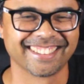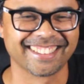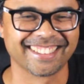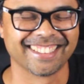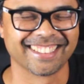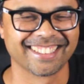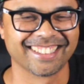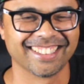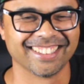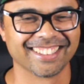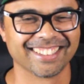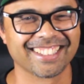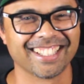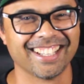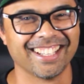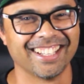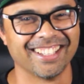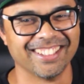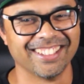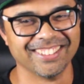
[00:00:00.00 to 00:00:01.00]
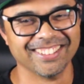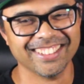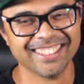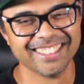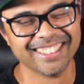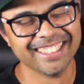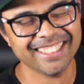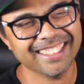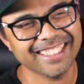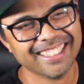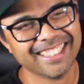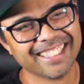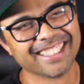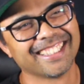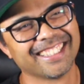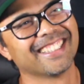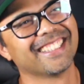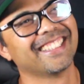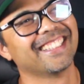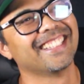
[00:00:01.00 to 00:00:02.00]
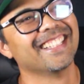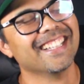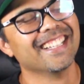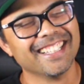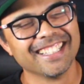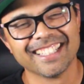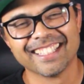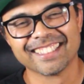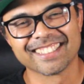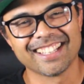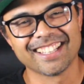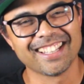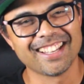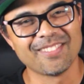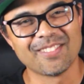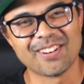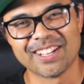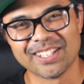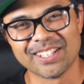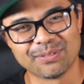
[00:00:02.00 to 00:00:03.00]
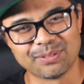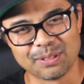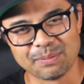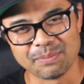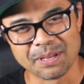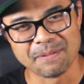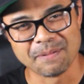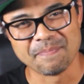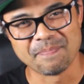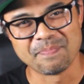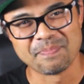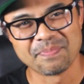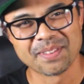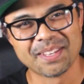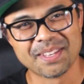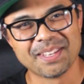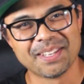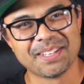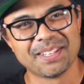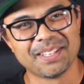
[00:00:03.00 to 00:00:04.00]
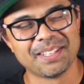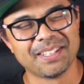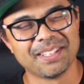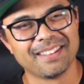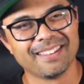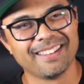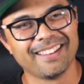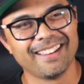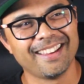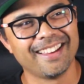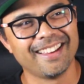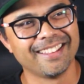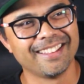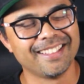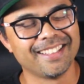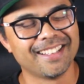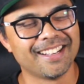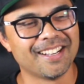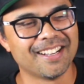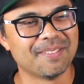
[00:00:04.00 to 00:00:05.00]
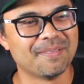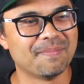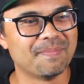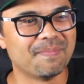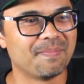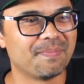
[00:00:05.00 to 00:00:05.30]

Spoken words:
Since the time. That's all I wanted from him. And I